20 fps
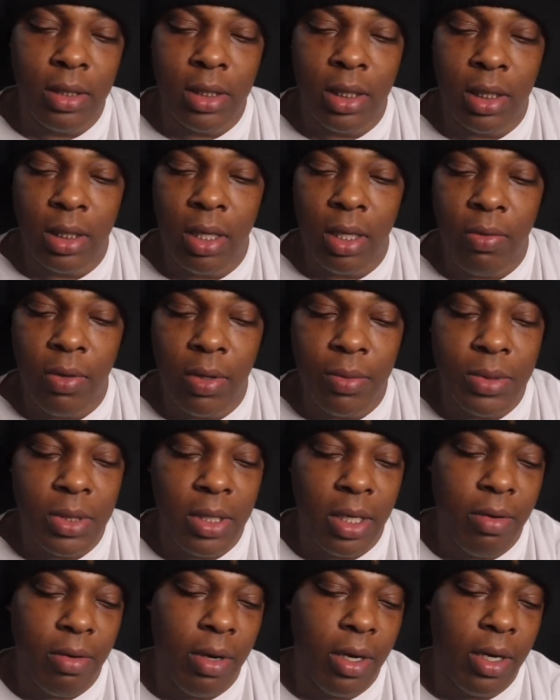check their
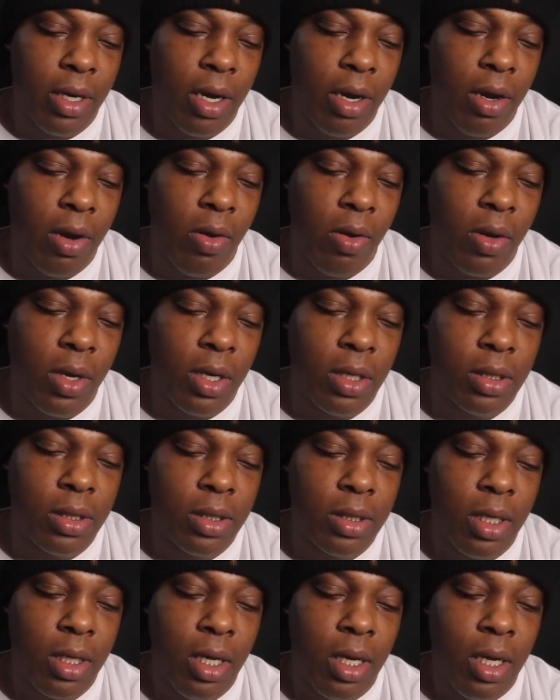website right now, cause